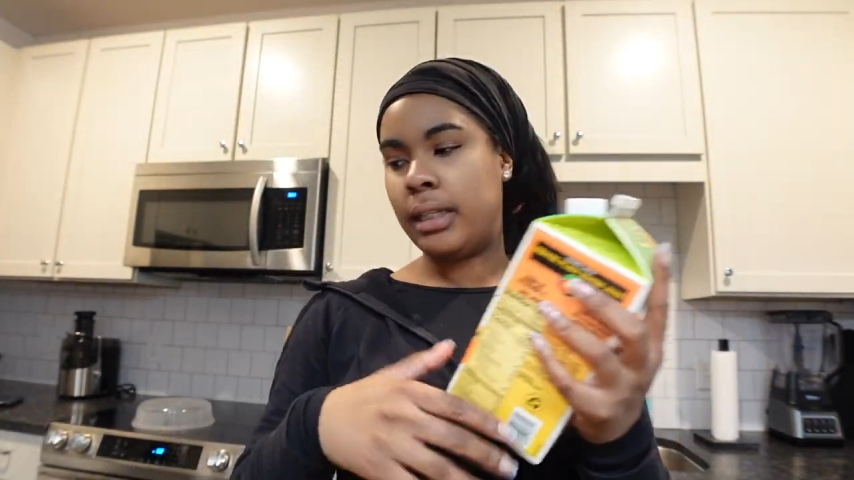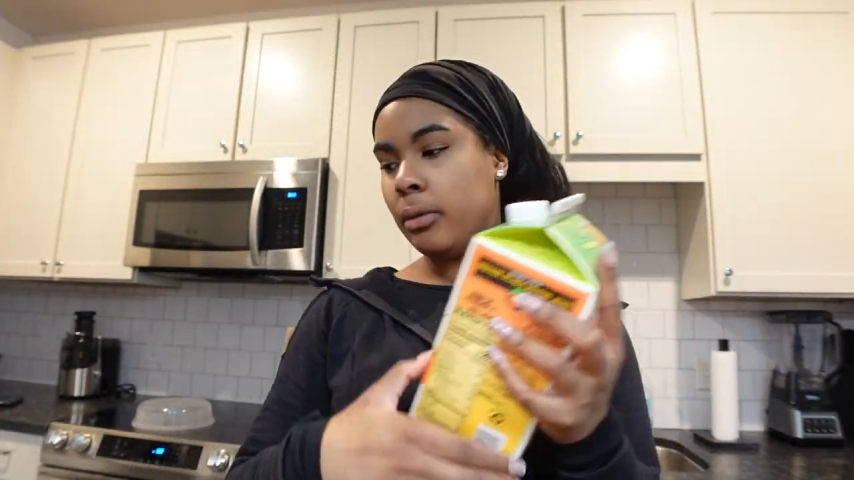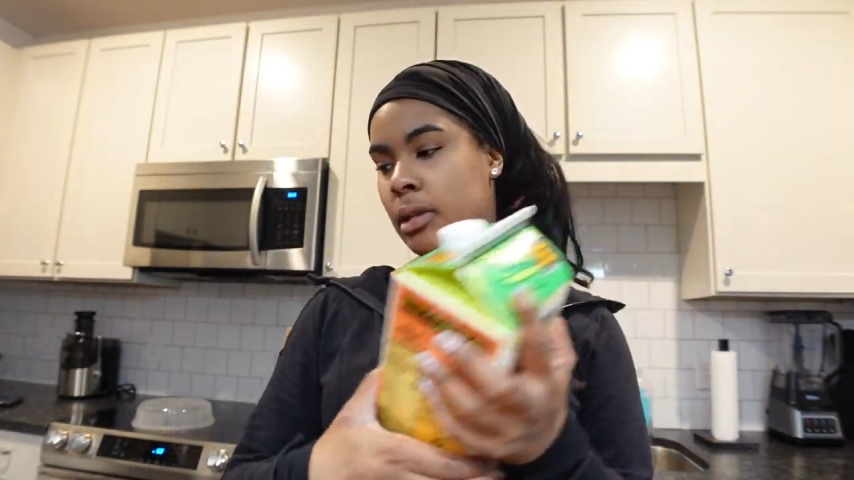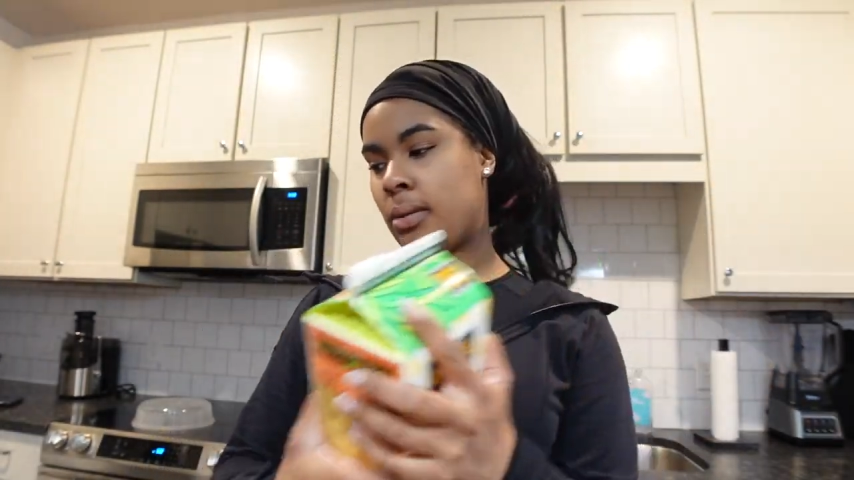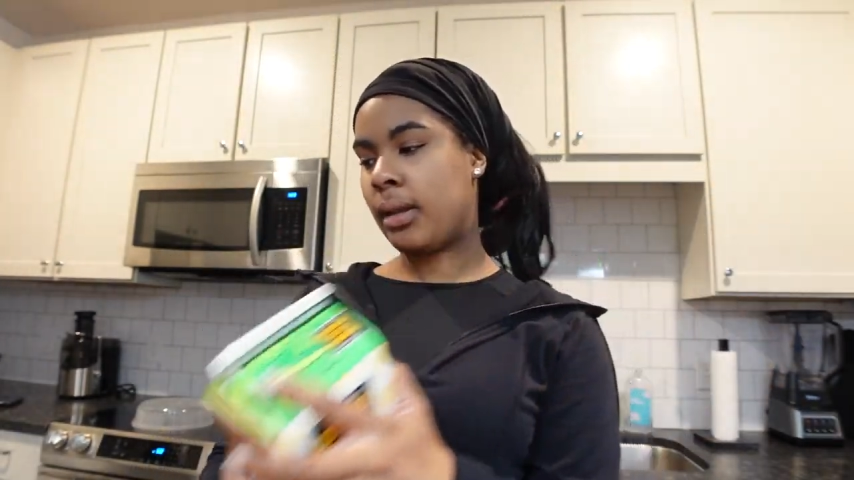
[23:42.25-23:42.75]
It
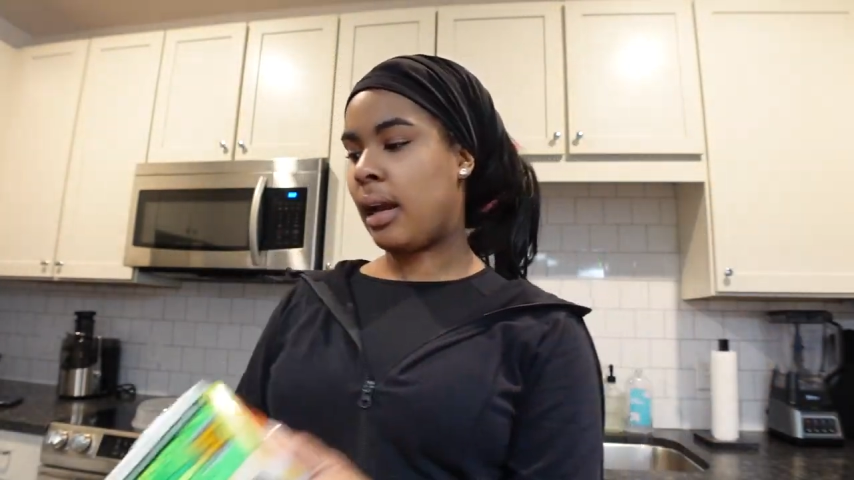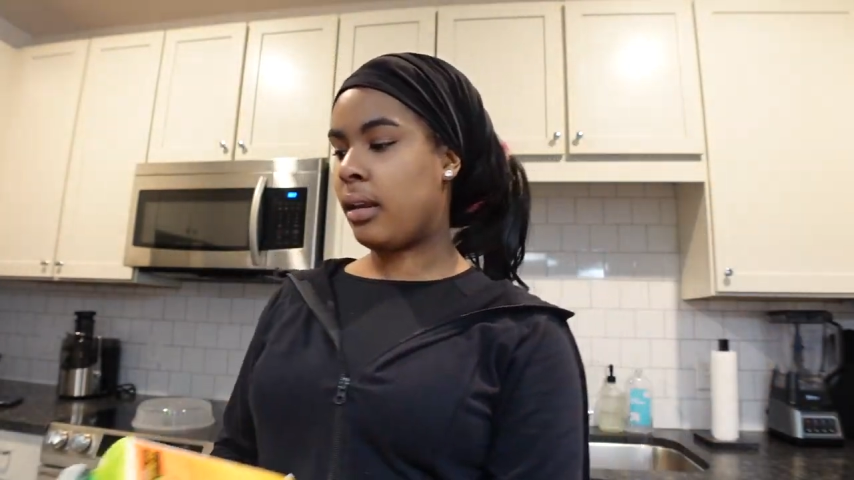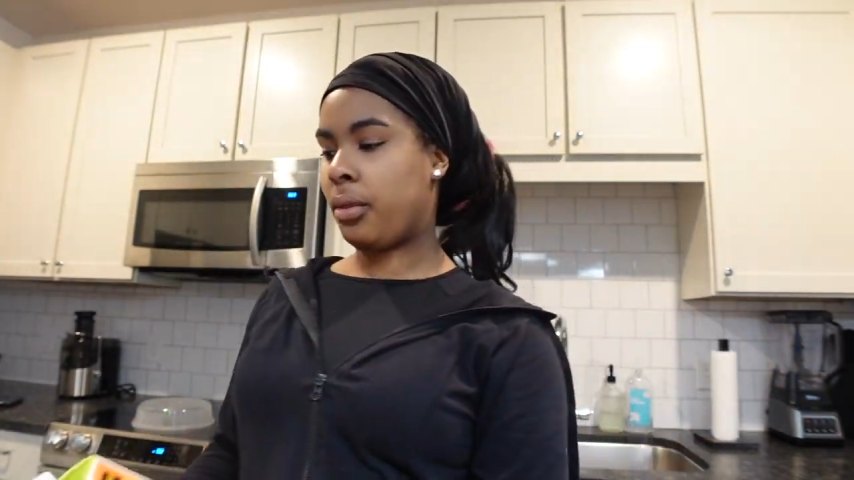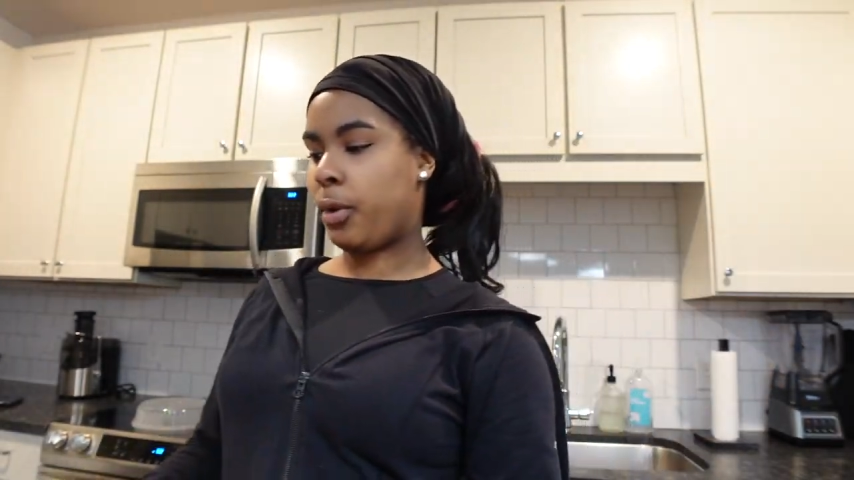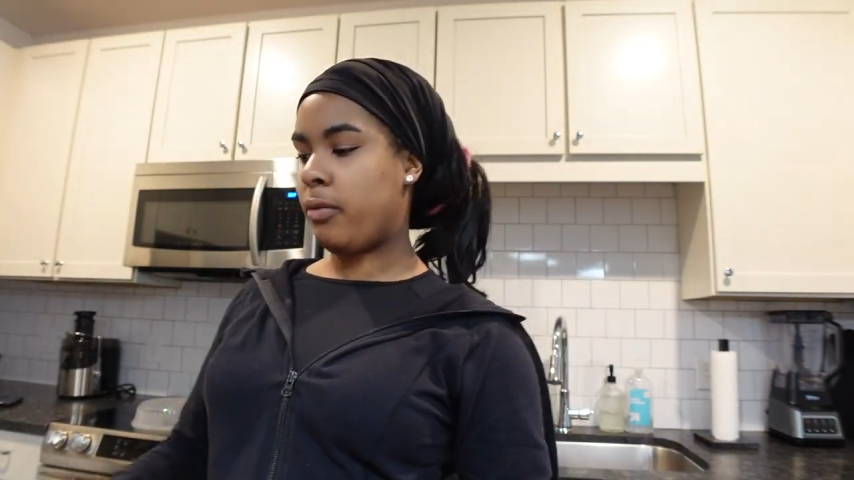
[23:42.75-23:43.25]
was only
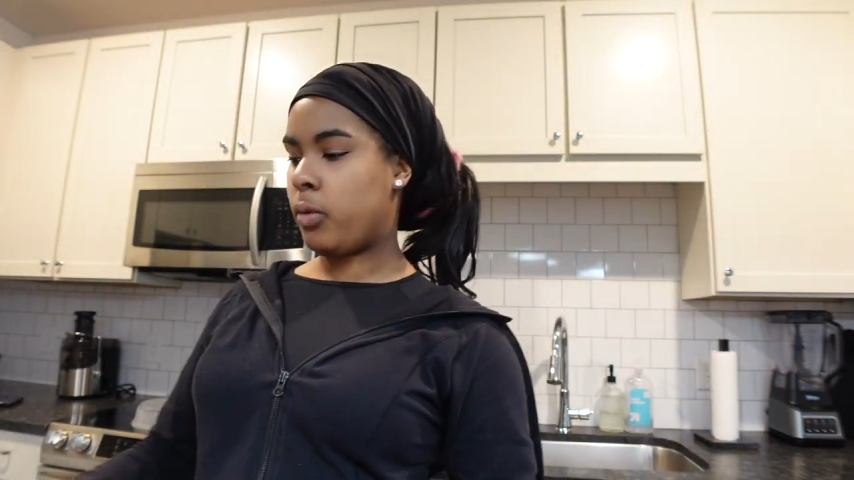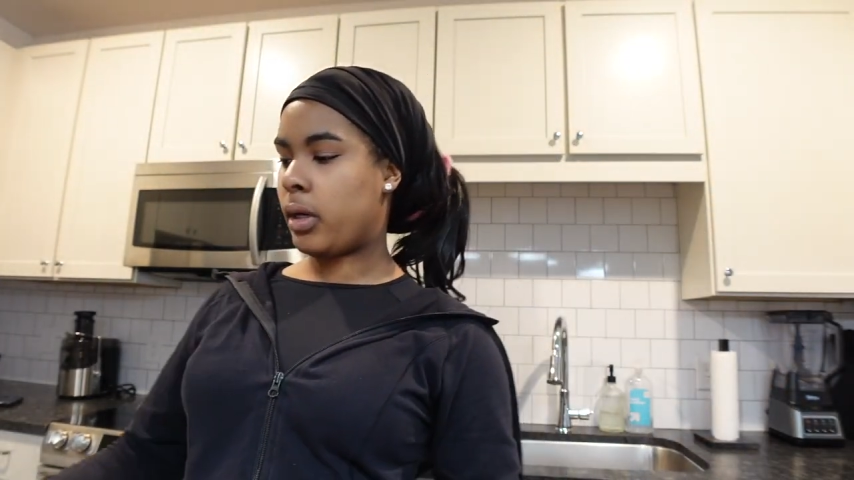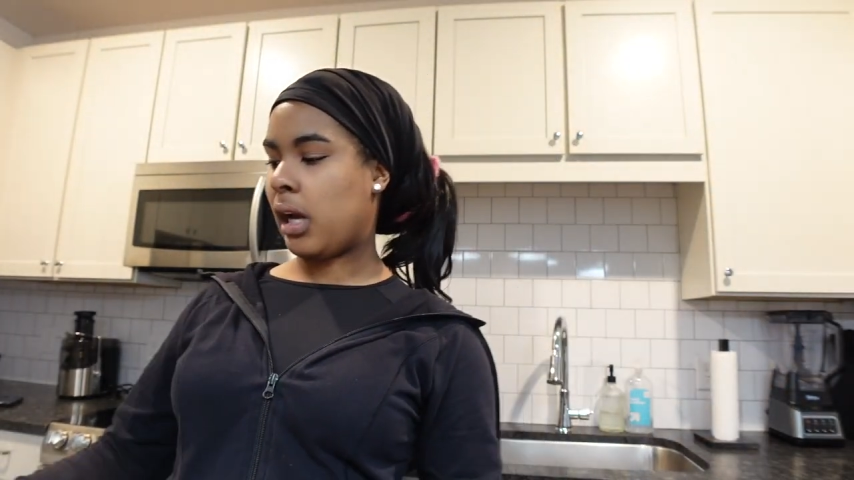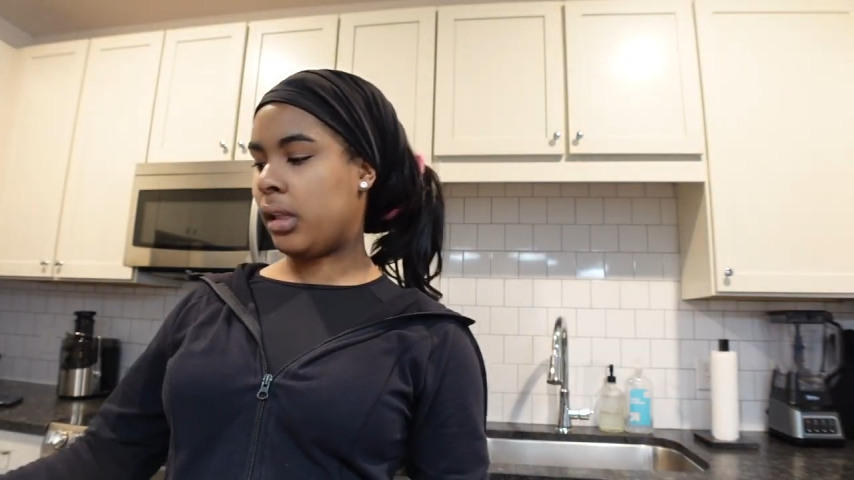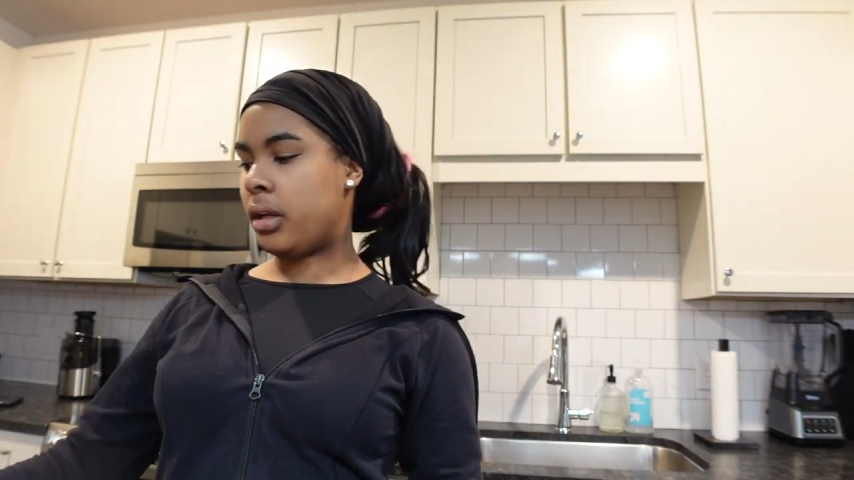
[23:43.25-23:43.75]
like $3–4,
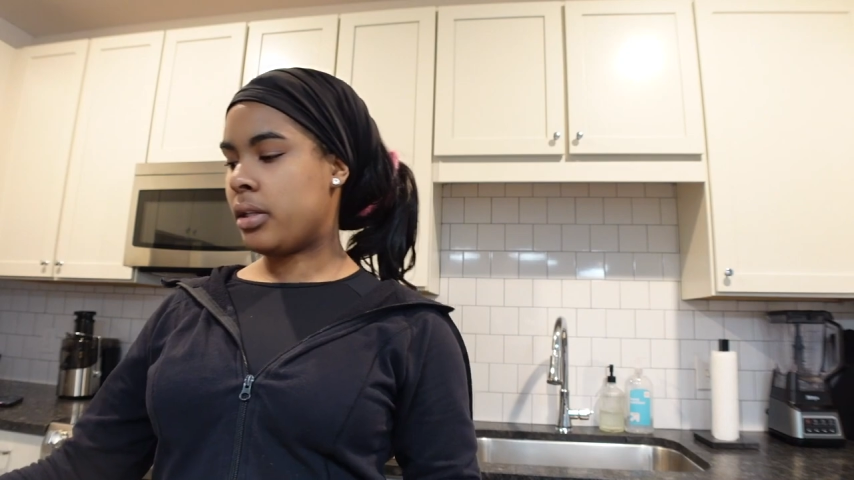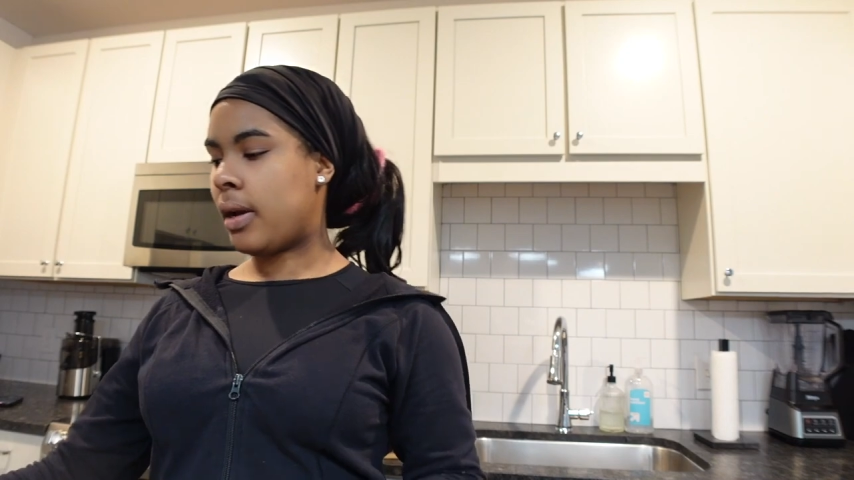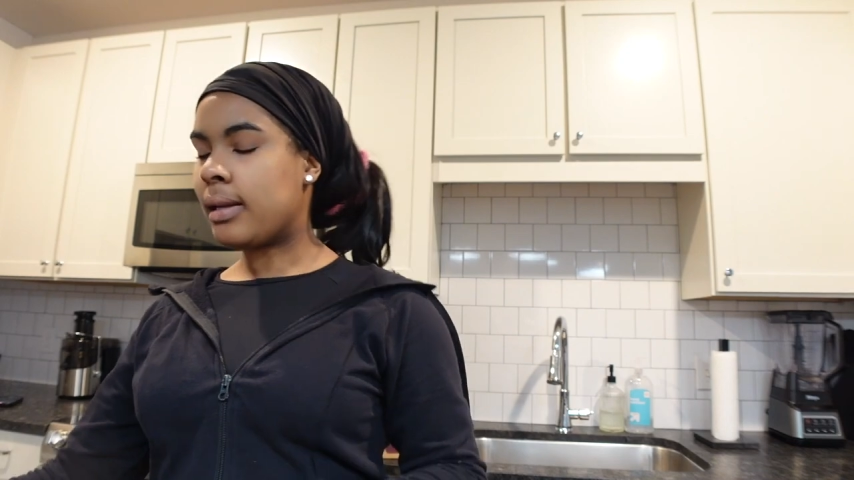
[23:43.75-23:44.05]
so